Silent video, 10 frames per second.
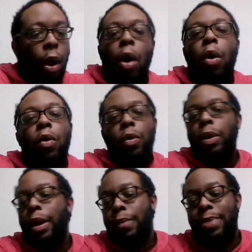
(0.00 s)

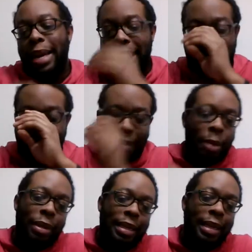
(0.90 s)
Oh, Brady's the
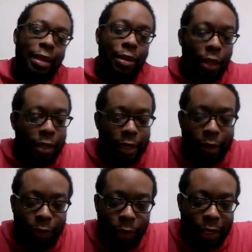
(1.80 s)
Falcon killer and all this
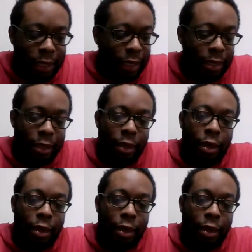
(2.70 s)
other foolishness.